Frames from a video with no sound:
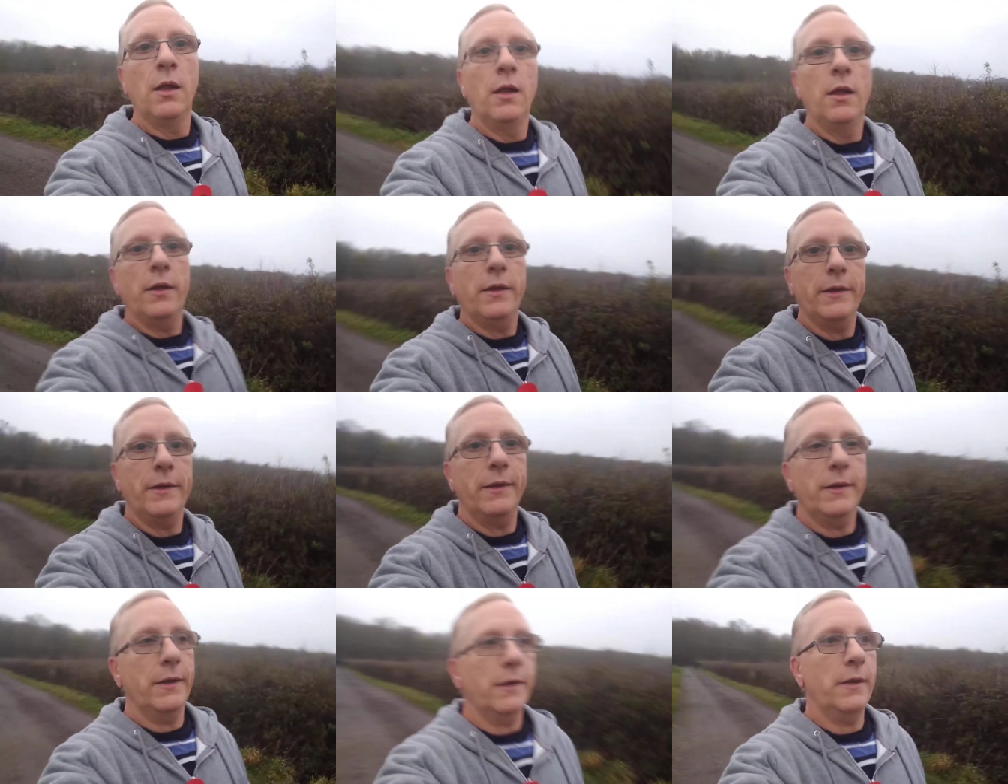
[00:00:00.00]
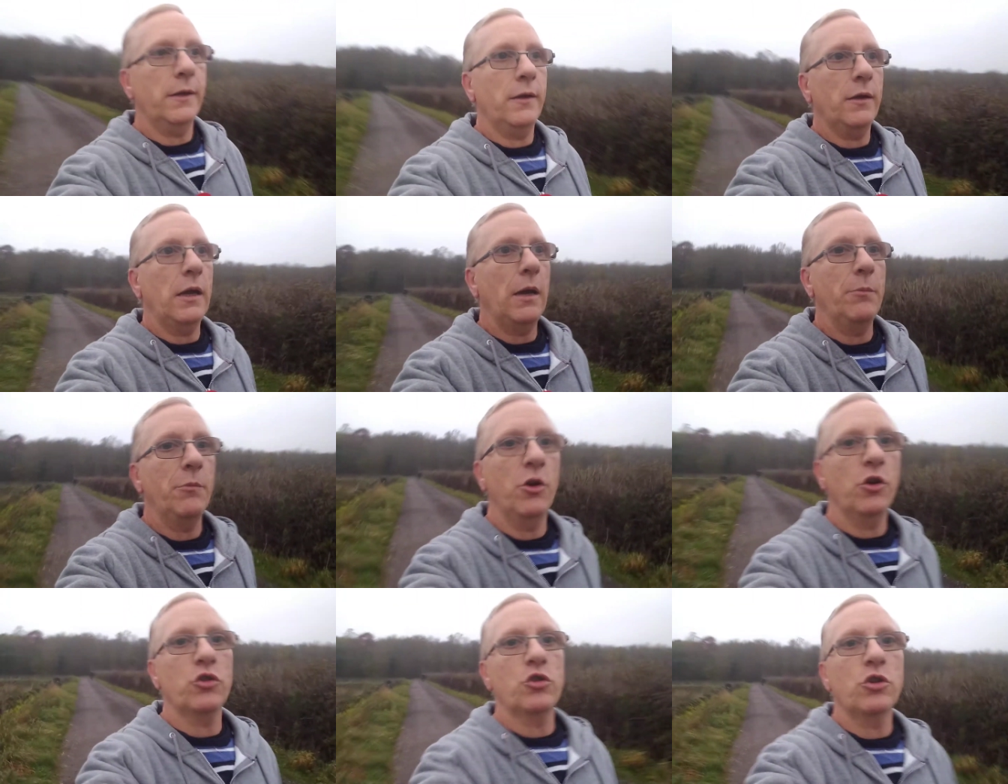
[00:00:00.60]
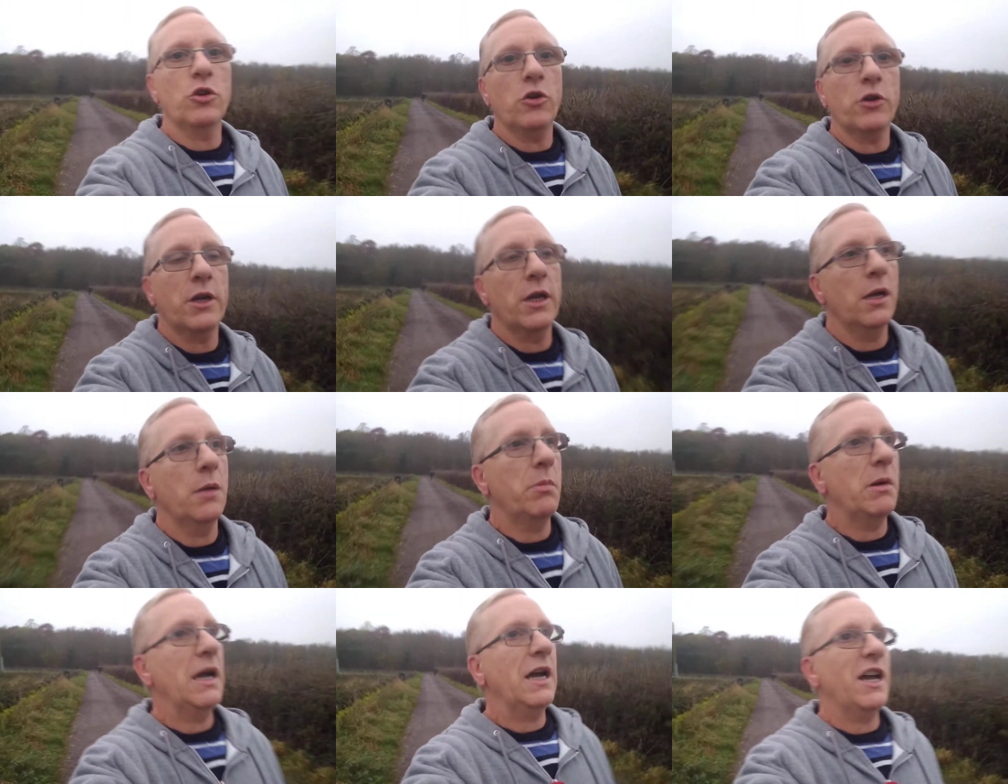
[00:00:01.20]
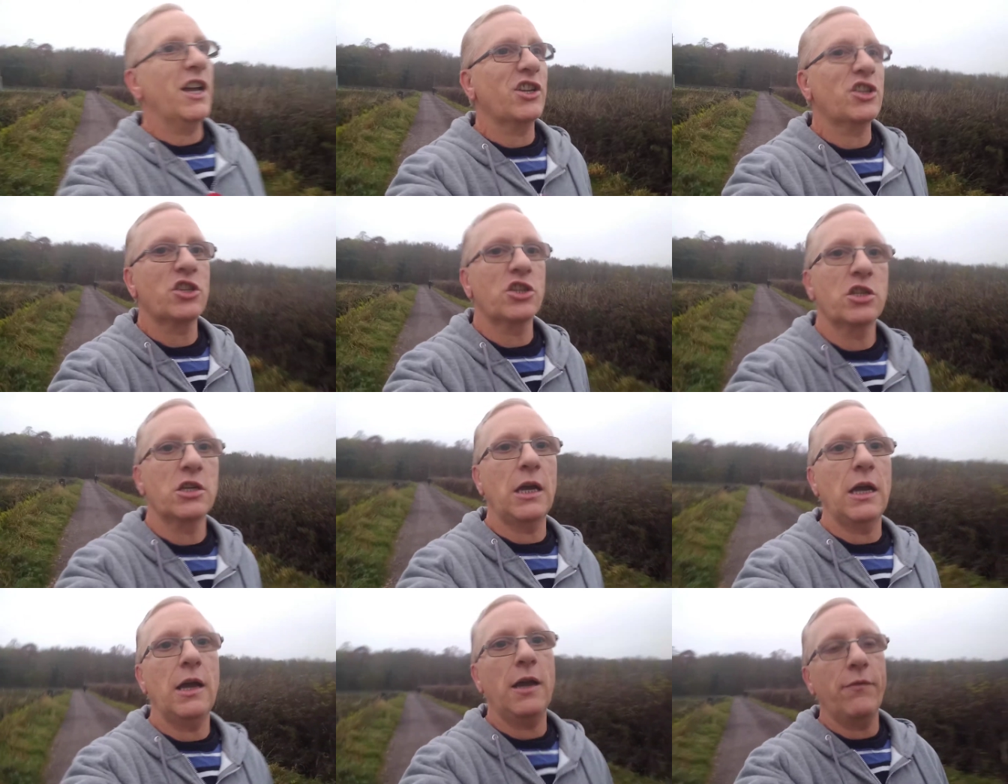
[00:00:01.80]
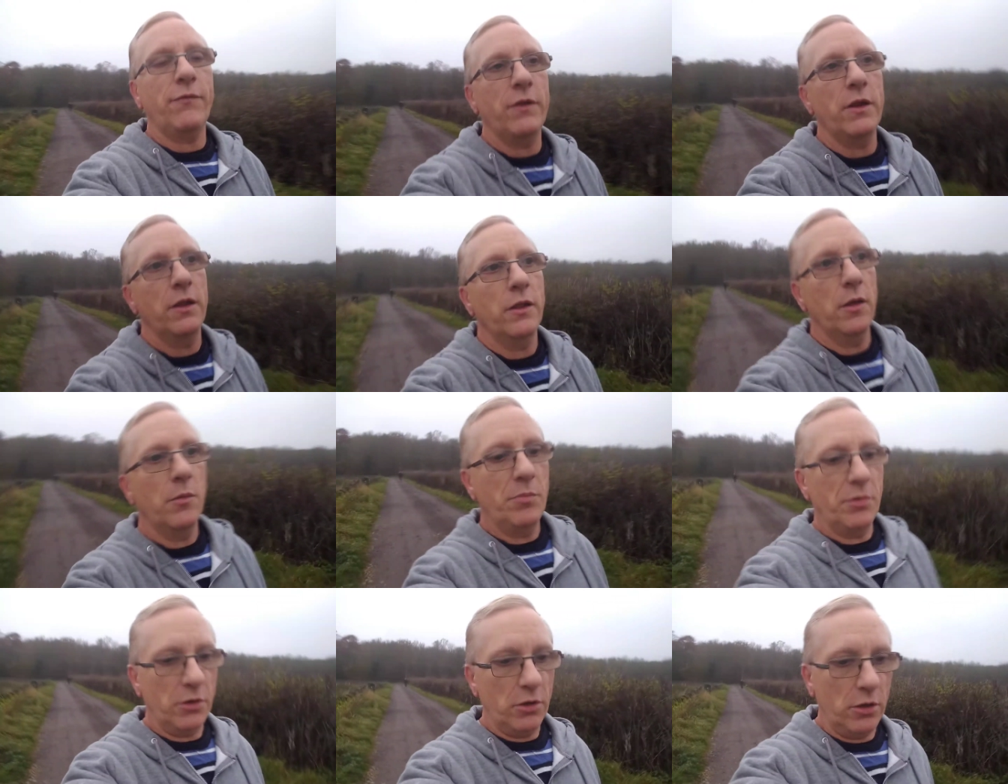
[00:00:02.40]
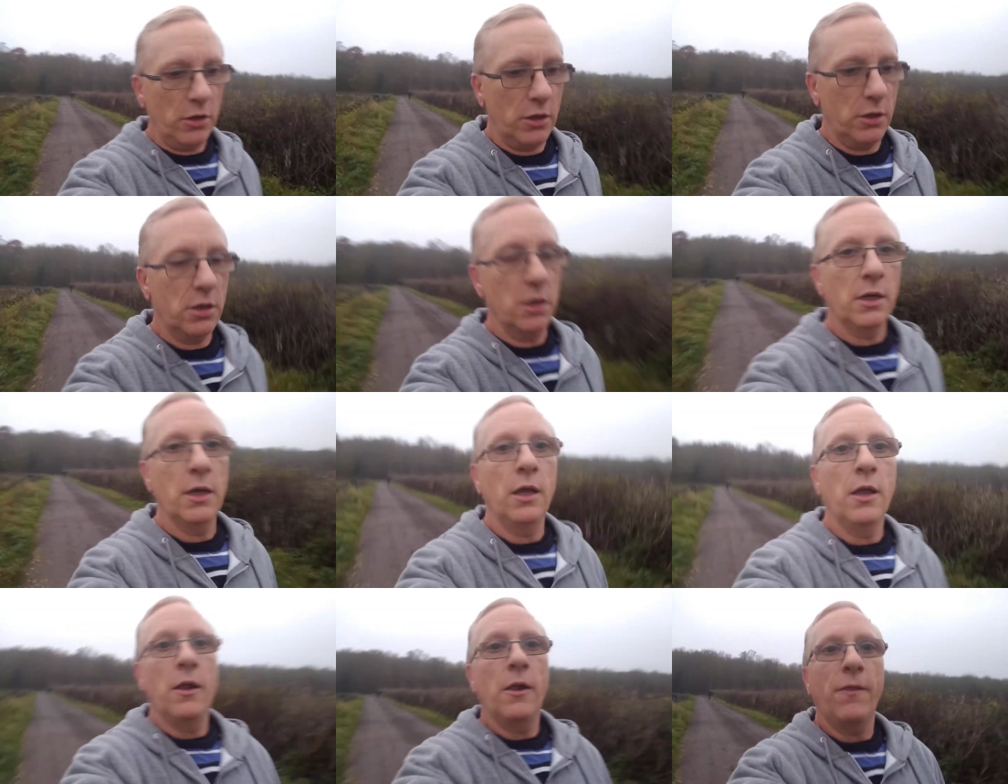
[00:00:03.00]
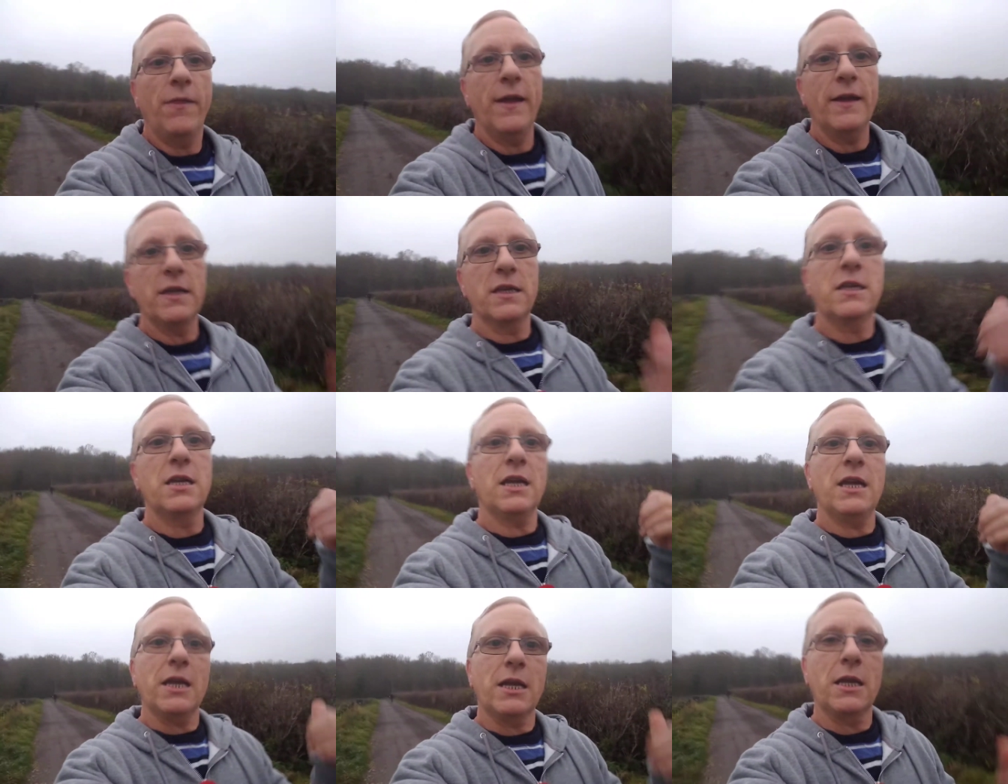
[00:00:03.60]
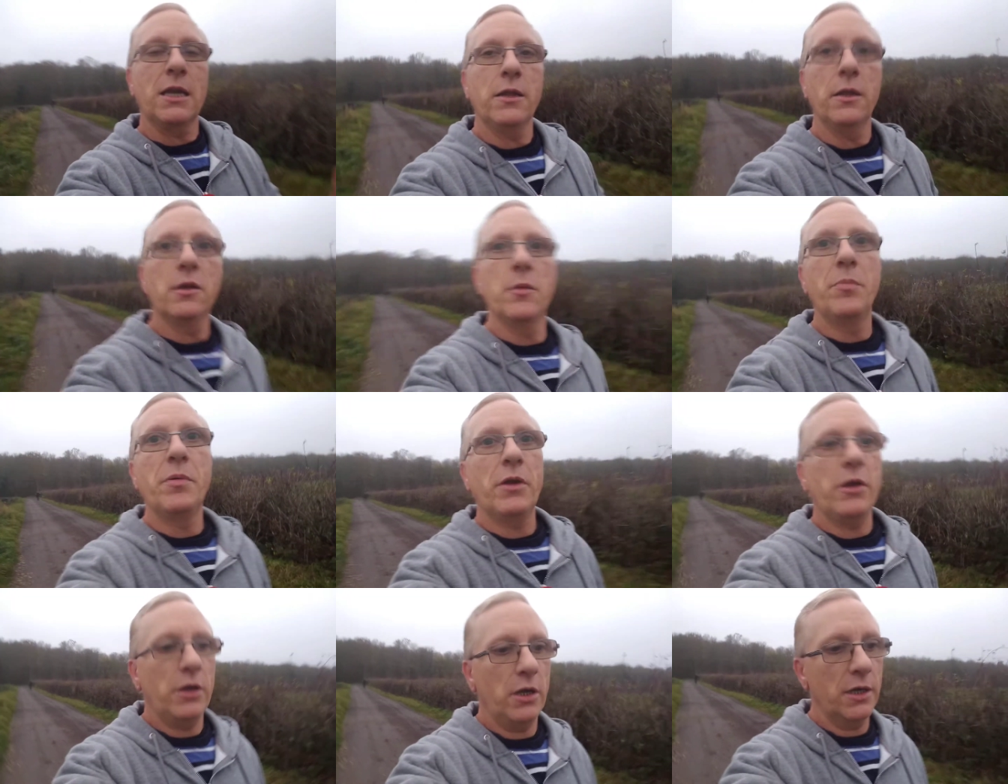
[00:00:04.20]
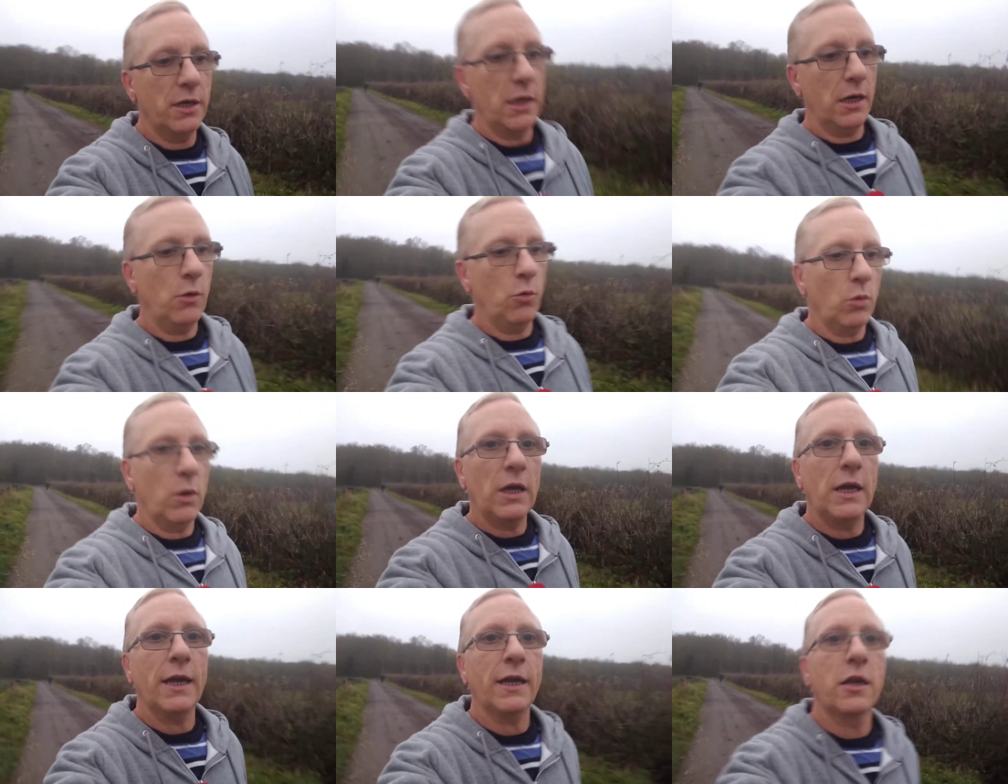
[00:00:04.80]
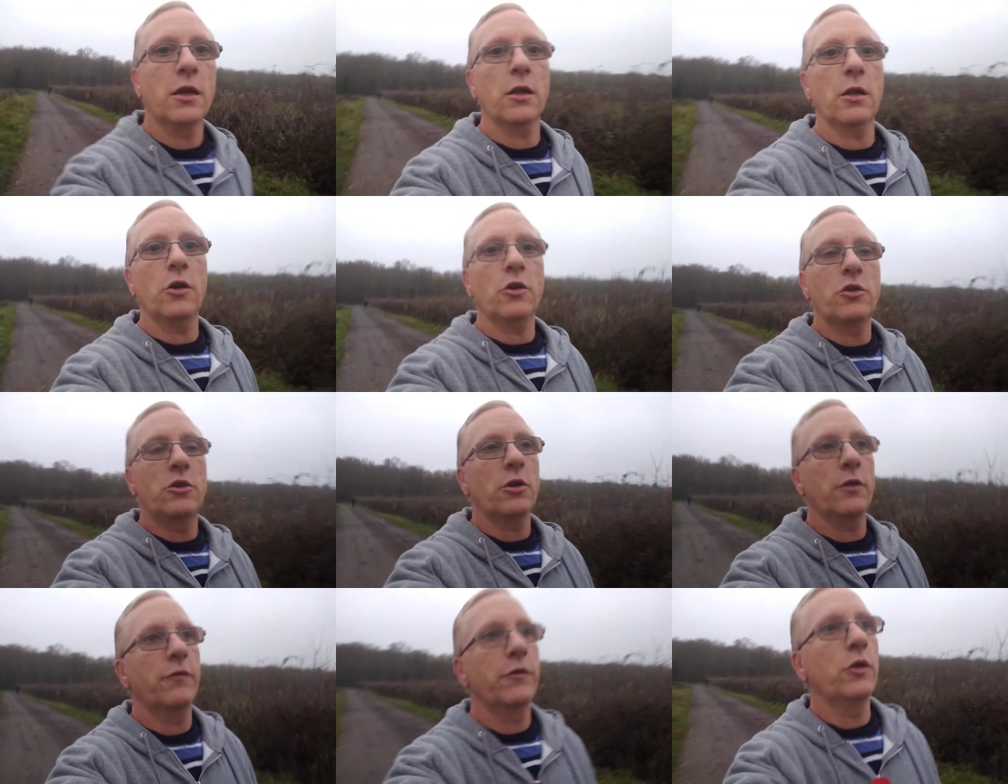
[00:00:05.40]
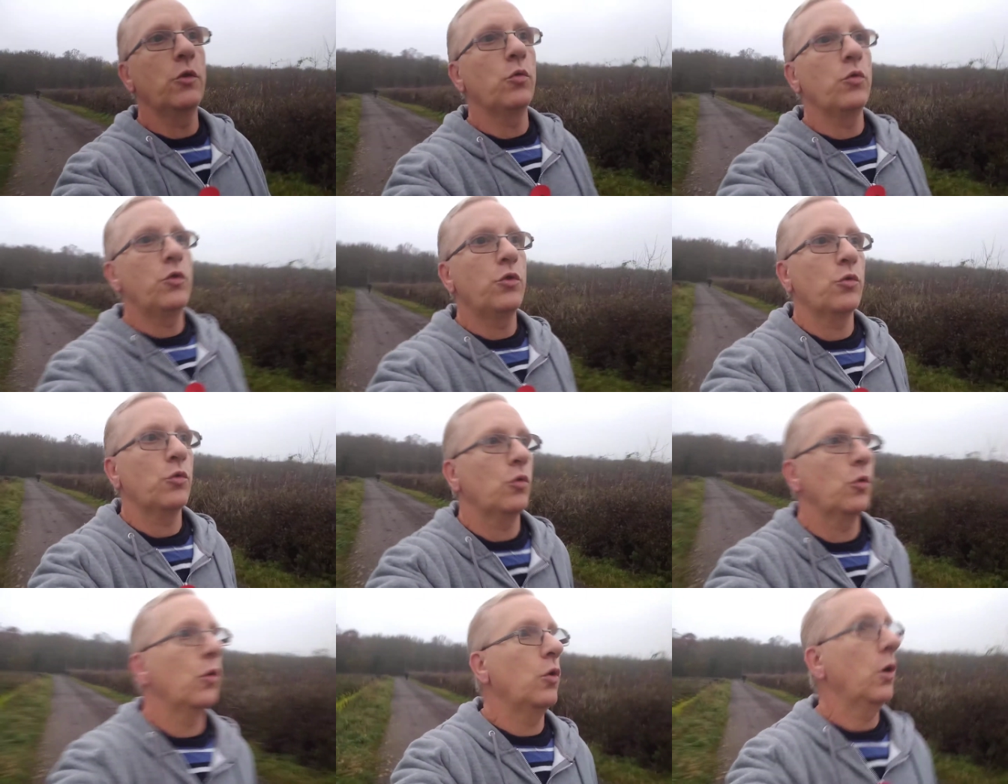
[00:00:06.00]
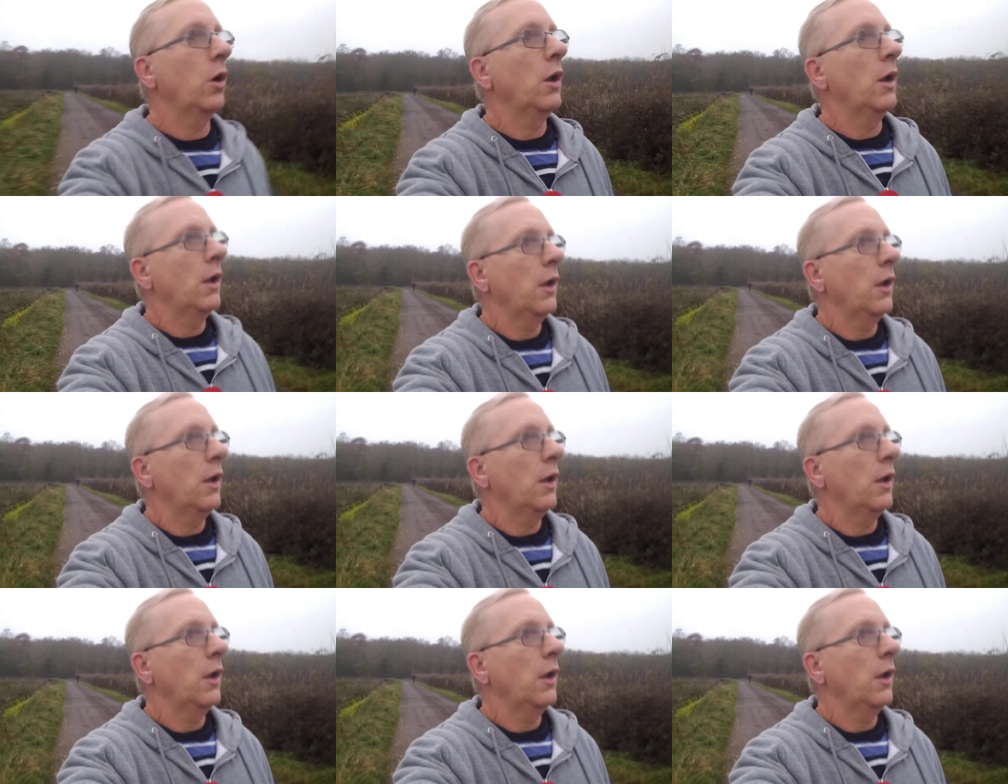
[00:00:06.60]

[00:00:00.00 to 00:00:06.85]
uh, I'm not talking about starving the bird, then taking the bird out like a lot of you do.